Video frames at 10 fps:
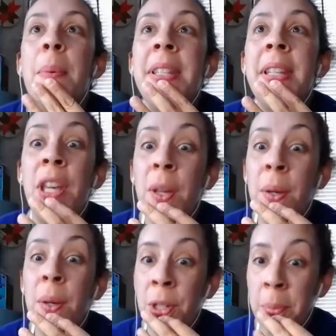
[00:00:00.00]
was a
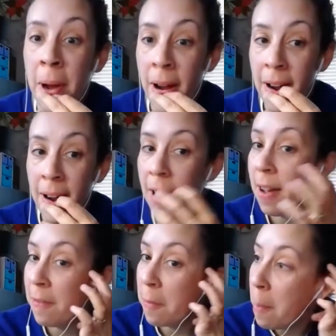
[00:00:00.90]
huge part
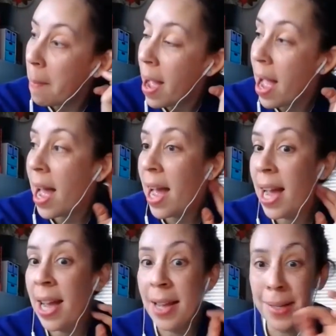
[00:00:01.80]
of
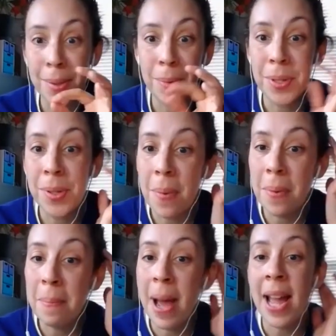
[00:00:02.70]
my school. So,
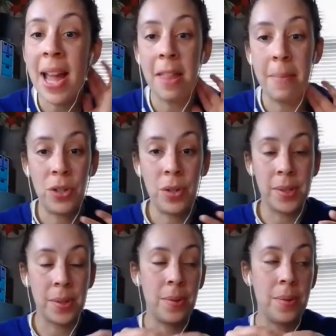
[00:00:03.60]
my elementary
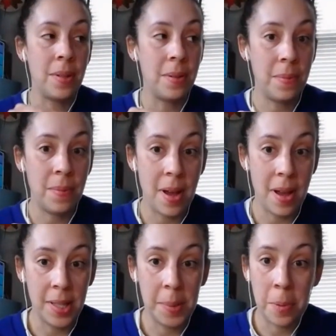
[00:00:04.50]
school was